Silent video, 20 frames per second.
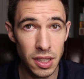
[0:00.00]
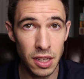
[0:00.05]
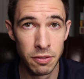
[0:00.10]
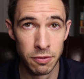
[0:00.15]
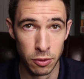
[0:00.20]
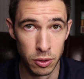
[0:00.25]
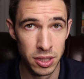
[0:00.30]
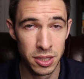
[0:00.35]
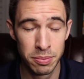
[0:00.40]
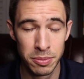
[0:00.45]

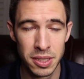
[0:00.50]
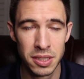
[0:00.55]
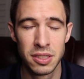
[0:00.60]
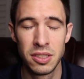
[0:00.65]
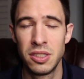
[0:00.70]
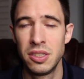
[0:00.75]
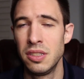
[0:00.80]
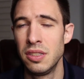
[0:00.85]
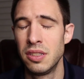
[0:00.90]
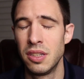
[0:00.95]
Voice
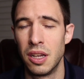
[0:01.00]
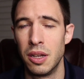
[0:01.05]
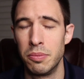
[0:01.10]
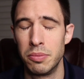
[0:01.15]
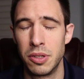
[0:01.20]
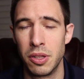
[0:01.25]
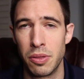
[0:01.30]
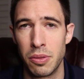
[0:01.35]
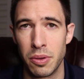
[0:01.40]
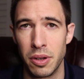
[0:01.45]
messages
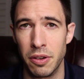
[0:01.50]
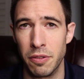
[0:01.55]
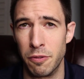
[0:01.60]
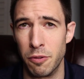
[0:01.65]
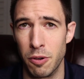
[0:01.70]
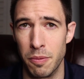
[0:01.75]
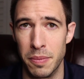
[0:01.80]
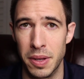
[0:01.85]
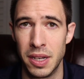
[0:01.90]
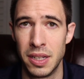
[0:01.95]
up to 3 or
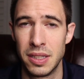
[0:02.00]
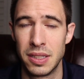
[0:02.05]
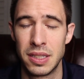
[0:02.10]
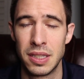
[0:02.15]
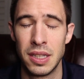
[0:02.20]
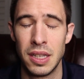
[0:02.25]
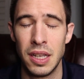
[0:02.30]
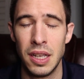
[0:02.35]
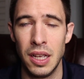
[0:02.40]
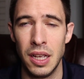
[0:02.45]
4 minutes.
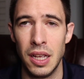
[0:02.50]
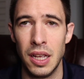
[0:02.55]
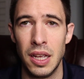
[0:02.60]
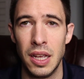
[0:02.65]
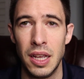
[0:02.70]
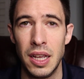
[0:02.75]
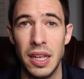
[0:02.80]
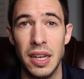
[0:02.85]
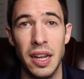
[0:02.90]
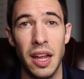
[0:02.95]

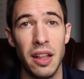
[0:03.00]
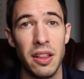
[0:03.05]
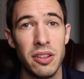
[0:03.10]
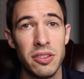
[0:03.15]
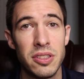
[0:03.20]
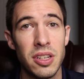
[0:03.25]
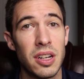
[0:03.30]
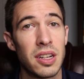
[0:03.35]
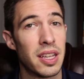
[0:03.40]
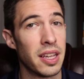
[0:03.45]
In
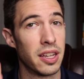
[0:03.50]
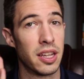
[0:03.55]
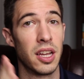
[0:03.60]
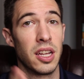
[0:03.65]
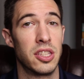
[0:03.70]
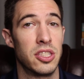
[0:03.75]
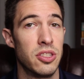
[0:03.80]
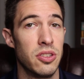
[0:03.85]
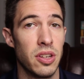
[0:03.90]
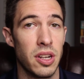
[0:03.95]
HelloTalk, it
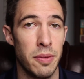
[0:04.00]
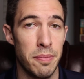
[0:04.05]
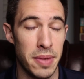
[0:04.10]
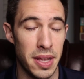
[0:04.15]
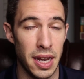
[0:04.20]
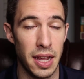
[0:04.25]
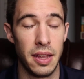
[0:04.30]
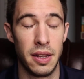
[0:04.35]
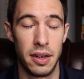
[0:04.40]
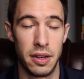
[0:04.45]
cuts you at a
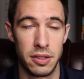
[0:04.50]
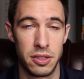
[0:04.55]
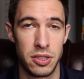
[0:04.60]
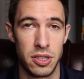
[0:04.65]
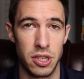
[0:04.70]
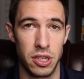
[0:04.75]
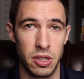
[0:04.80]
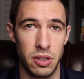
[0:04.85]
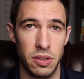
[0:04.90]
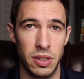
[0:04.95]
minute.
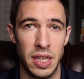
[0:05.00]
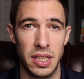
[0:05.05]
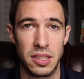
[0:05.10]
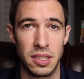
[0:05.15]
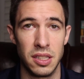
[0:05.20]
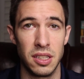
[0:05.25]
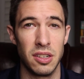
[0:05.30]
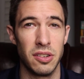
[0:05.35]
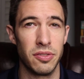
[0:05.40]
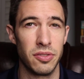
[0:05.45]
So that's
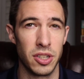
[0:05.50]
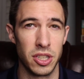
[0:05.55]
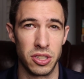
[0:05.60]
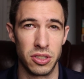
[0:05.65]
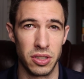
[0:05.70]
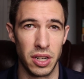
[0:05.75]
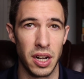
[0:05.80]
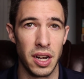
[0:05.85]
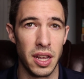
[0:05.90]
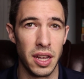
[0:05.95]
a little
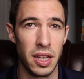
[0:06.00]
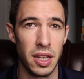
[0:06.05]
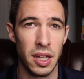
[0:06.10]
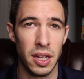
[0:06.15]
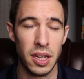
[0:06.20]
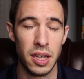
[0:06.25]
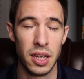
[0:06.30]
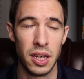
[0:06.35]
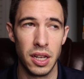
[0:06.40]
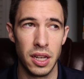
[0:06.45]
frustrating
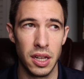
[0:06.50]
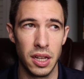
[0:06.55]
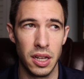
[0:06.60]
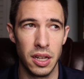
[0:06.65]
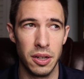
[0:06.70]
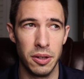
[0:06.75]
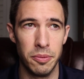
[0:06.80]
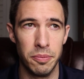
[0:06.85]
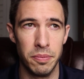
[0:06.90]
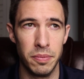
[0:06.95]

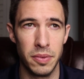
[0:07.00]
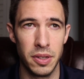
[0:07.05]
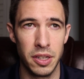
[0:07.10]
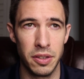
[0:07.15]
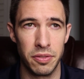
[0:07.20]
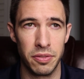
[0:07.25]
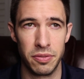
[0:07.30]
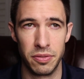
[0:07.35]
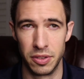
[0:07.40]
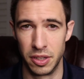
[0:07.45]

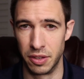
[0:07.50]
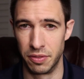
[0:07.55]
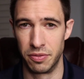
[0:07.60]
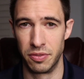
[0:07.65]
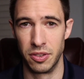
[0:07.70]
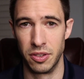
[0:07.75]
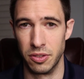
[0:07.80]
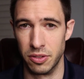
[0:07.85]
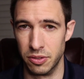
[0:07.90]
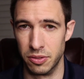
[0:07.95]

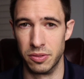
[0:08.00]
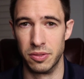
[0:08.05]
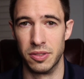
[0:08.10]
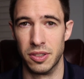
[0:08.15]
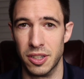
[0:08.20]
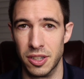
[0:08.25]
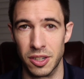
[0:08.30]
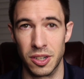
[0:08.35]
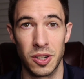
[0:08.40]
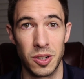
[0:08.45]
if you
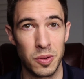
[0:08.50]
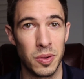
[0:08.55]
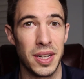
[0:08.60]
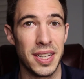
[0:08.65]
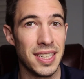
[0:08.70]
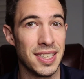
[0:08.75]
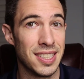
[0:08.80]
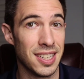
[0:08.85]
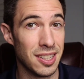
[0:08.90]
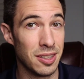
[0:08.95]
aren't
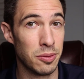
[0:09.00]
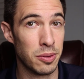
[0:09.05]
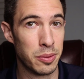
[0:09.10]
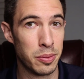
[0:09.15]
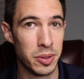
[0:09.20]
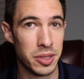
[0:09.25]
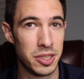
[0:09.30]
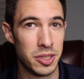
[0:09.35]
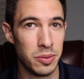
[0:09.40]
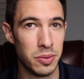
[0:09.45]
quite done with
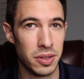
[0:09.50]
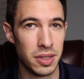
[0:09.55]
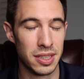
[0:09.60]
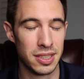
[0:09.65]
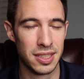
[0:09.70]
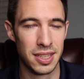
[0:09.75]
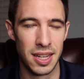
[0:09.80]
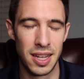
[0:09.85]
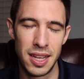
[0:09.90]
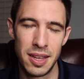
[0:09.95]
what you want to
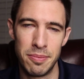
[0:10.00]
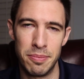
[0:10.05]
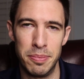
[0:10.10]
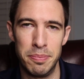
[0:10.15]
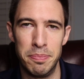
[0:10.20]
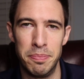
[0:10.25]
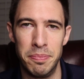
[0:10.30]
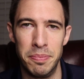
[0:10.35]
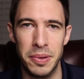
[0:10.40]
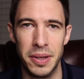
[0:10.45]
say,
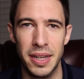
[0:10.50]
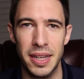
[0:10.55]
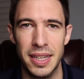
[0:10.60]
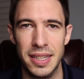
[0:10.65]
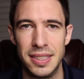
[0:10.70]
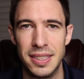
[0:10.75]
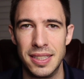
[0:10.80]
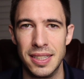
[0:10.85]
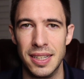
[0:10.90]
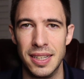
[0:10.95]

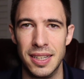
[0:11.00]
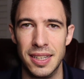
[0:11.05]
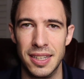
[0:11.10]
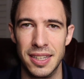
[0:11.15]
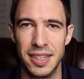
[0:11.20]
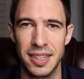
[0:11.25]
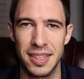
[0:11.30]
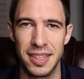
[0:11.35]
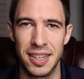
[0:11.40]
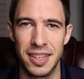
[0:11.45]
but
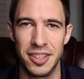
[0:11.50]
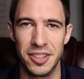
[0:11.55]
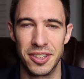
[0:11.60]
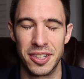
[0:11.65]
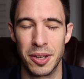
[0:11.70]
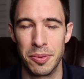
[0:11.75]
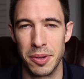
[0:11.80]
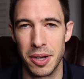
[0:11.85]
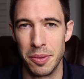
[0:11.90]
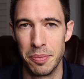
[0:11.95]
and you're
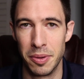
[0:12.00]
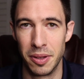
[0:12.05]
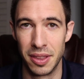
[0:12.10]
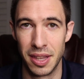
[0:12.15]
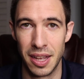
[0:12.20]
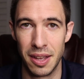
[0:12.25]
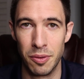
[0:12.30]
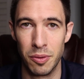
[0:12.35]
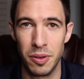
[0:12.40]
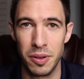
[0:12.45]
coming up on
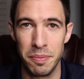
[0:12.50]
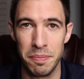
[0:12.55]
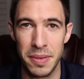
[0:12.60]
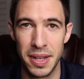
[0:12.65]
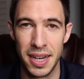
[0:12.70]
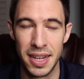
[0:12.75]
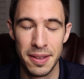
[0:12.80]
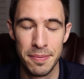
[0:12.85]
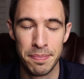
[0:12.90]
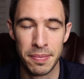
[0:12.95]
that 1
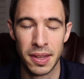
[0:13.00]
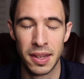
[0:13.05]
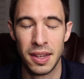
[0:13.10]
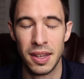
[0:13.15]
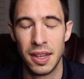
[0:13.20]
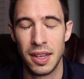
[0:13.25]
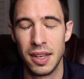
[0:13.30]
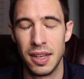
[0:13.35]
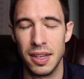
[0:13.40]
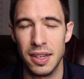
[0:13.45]
minute.
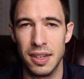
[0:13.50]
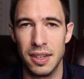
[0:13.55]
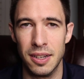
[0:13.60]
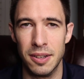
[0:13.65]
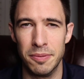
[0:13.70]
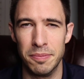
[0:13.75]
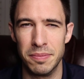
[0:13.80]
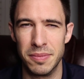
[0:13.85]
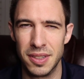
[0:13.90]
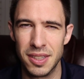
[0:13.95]

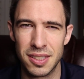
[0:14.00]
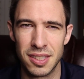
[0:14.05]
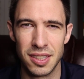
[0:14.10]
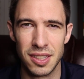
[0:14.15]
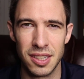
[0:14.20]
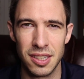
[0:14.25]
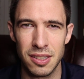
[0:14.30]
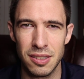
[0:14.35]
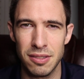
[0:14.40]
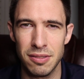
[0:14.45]
It's a
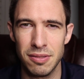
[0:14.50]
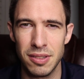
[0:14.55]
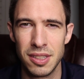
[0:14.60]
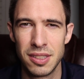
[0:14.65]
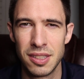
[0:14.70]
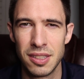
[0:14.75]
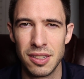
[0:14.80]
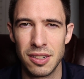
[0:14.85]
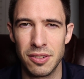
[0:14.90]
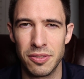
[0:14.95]

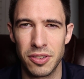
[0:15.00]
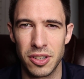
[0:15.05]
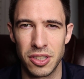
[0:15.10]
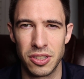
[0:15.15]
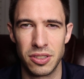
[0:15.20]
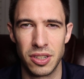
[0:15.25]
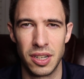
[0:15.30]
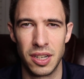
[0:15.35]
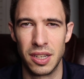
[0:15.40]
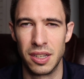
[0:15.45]
little
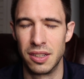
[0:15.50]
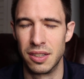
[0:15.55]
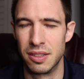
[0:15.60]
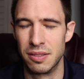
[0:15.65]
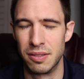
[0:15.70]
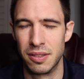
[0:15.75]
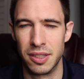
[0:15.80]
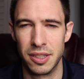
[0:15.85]
frustrating,